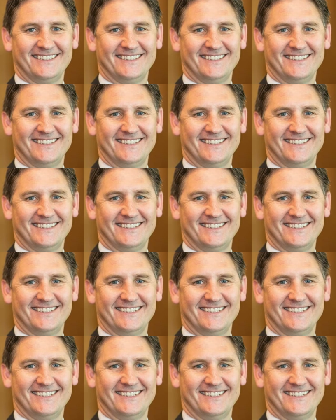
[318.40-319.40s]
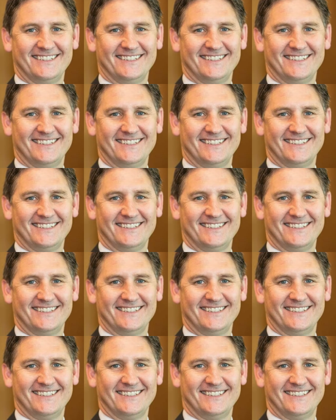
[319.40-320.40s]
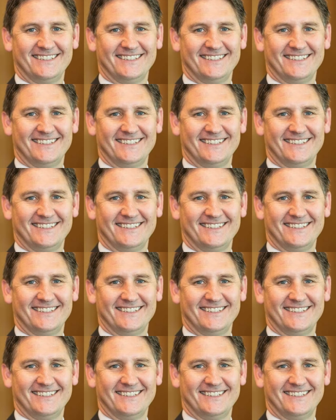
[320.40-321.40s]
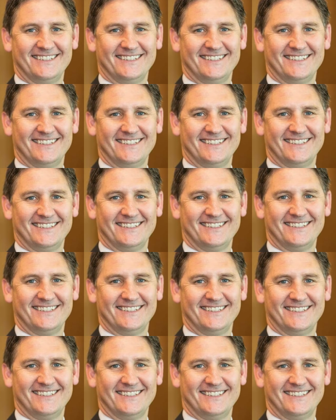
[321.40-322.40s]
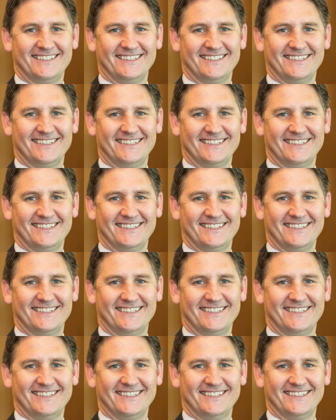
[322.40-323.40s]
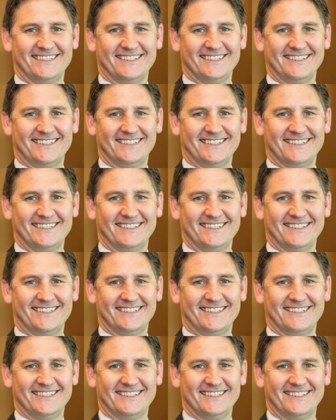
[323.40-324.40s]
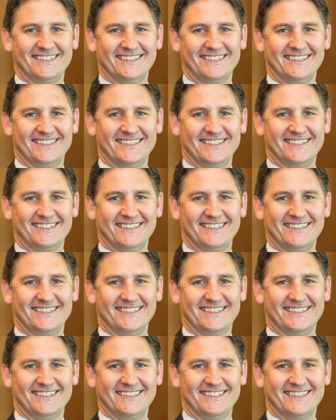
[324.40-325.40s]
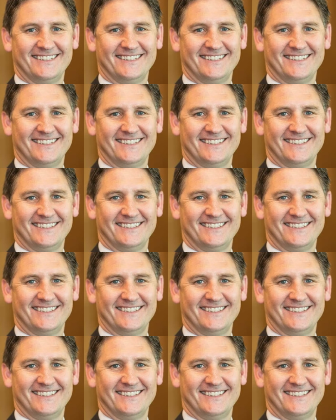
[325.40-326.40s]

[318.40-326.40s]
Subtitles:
The person shown says nothing.